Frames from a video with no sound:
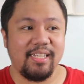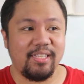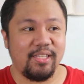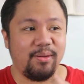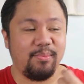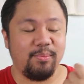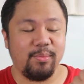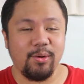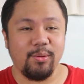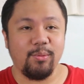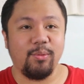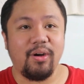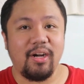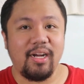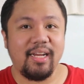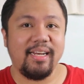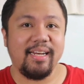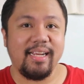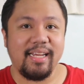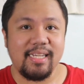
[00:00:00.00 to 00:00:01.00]
And number
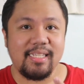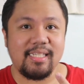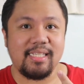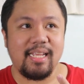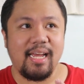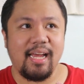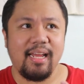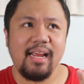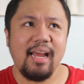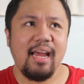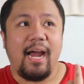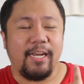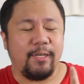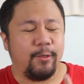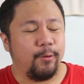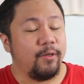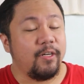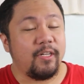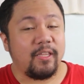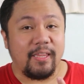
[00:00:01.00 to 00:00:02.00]
one is that I
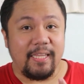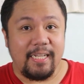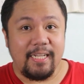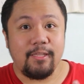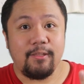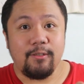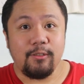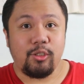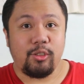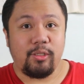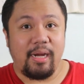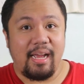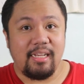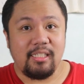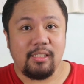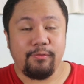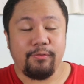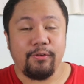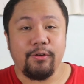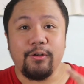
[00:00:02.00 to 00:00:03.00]
do not need to
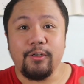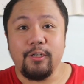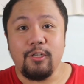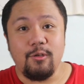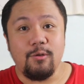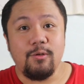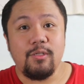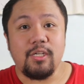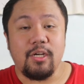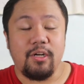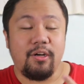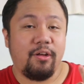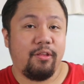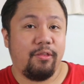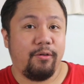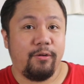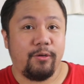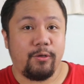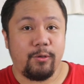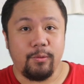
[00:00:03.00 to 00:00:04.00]
transfer or use
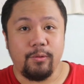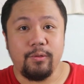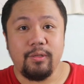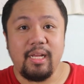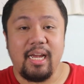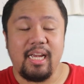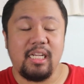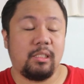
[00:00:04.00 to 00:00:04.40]
another tool,